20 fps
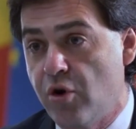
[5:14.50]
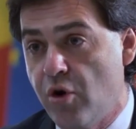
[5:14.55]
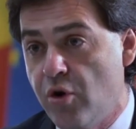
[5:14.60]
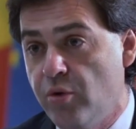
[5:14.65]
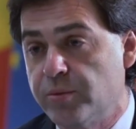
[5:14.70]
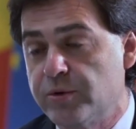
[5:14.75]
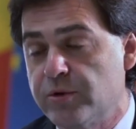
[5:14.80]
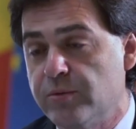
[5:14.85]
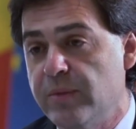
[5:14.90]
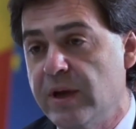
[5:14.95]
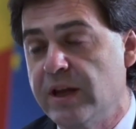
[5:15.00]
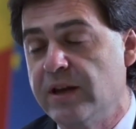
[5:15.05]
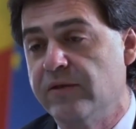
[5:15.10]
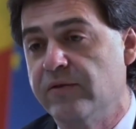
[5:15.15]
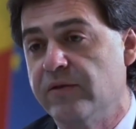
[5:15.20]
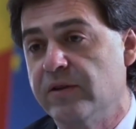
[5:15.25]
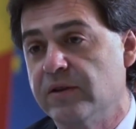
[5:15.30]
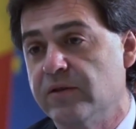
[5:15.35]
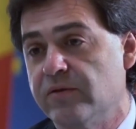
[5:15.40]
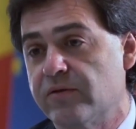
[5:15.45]
hope to
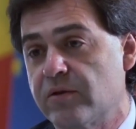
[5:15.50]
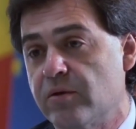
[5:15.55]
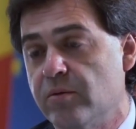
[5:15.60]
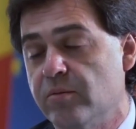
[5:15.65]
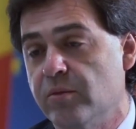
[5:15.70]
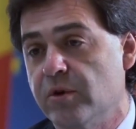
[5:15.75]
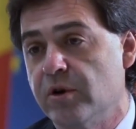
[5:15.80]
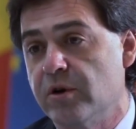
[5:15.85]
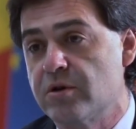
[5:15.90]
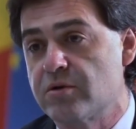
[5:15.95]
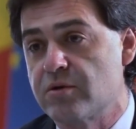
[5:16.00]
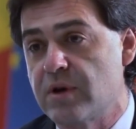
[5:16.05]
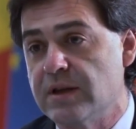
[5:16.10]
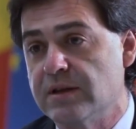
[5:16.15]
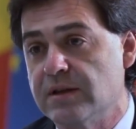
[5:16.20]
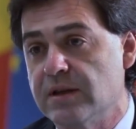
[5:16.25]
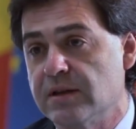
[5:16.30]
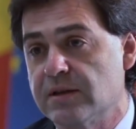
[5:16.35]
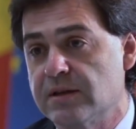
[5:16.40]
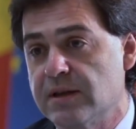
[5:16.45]
benefit from
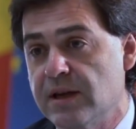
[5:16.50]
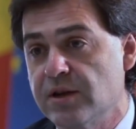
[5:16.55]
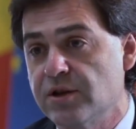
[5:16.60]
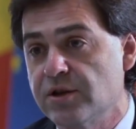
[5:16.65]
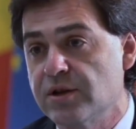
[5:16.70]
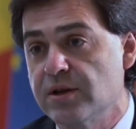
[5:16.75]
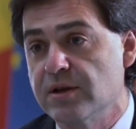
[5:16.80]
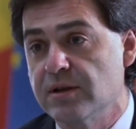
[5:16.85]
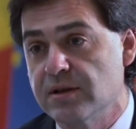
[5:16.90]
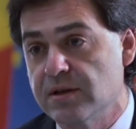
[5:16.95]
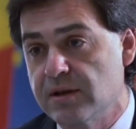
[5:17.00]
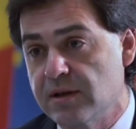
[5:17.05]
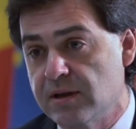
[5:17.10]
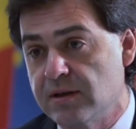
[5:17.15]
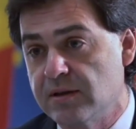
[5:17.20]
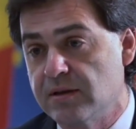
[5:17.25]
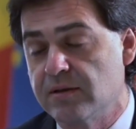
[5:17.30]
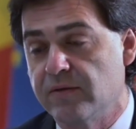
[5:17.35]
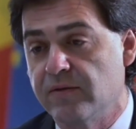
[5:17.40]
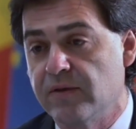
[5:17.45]
rising tensions,
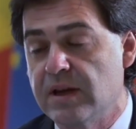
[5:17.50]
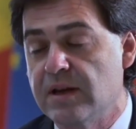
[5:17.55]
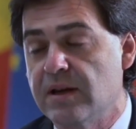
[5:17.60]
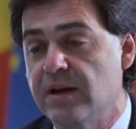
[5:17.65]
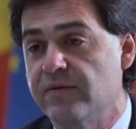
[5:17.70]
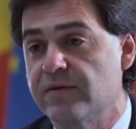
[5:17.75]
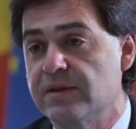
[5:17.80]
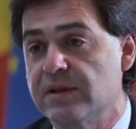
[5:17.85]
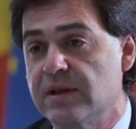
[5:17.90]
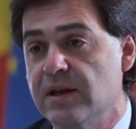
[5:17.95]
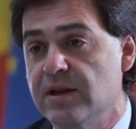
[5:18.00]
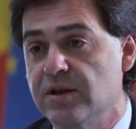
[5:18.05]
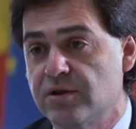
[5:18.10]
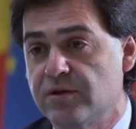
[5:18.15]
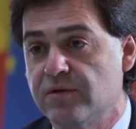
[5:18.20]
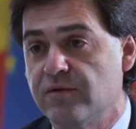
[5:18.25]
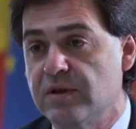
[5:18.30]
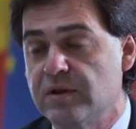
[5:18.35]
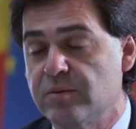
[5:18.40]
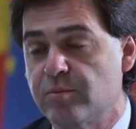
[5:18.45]
and they have
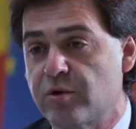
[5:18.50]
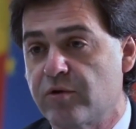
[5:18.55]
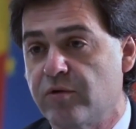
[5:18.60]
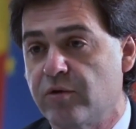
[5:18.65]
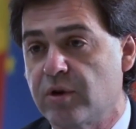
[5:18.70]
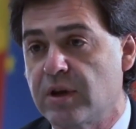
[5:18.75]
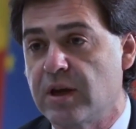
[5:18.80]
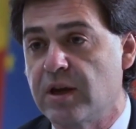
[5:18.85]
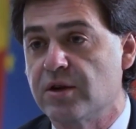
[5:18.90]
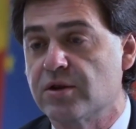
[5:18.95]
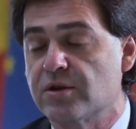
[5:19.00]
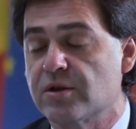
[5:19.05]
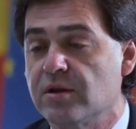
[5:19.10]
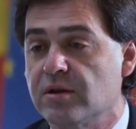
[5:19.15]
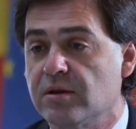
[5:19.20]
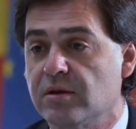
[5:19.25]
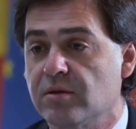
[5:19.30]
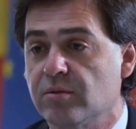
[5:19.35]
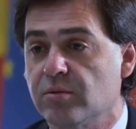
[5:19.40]
staged this provocation,